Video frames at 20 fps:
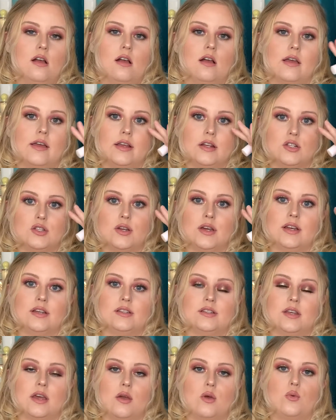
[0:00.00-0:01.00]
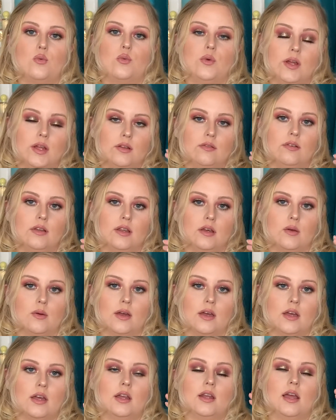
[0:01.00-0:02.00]
it dries down really
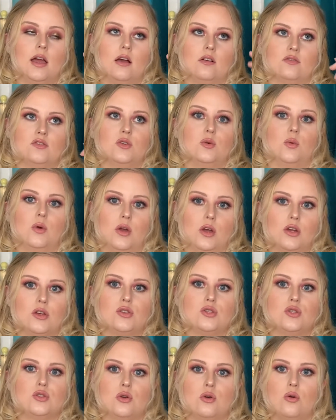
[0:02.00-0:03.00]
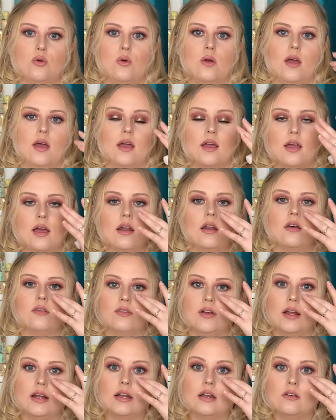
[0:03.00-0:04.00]
quick and you have to work so quick, and I
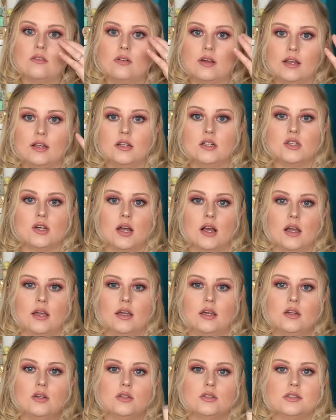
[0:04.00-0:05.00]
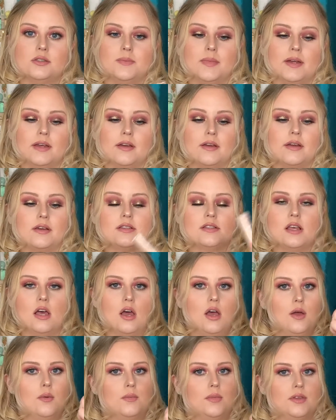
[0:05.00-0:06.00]
find it really drying under my eyes.
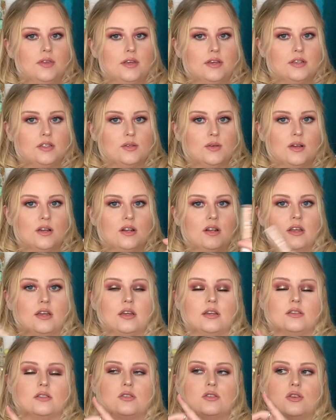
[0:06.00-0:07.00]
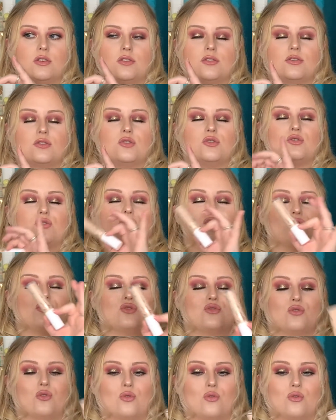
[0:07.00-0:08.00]
But this one is just
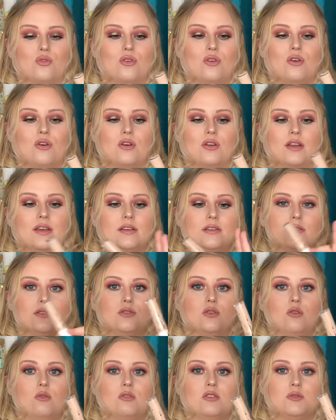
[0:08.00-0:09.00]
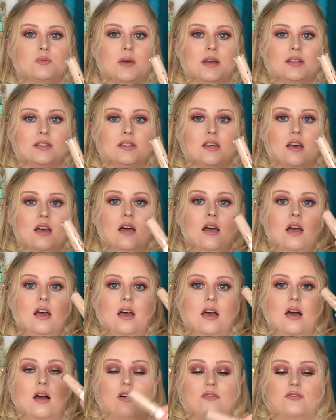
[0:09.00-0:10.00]
so good. It is so much better. It
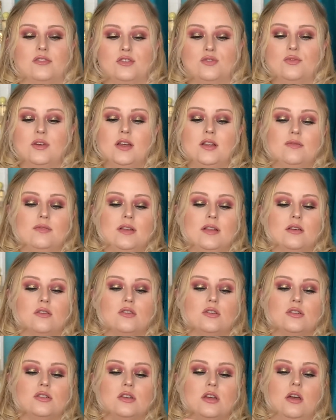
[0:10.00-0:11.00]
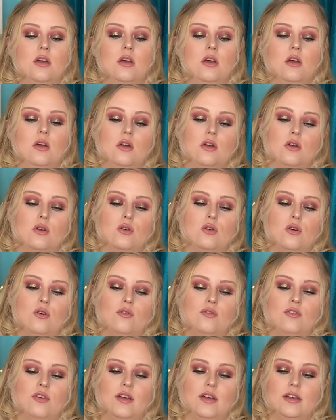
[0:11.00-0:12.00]
offers really good
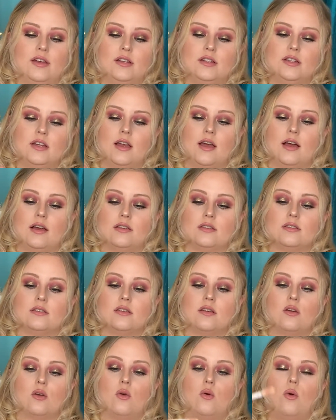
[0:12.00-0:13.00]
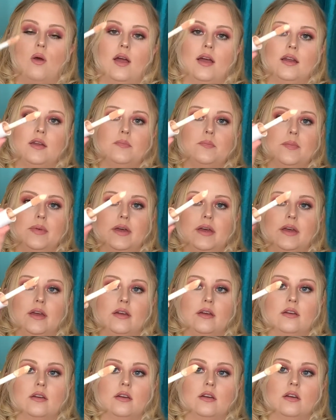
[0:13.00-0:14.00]
coverage. It has quite a big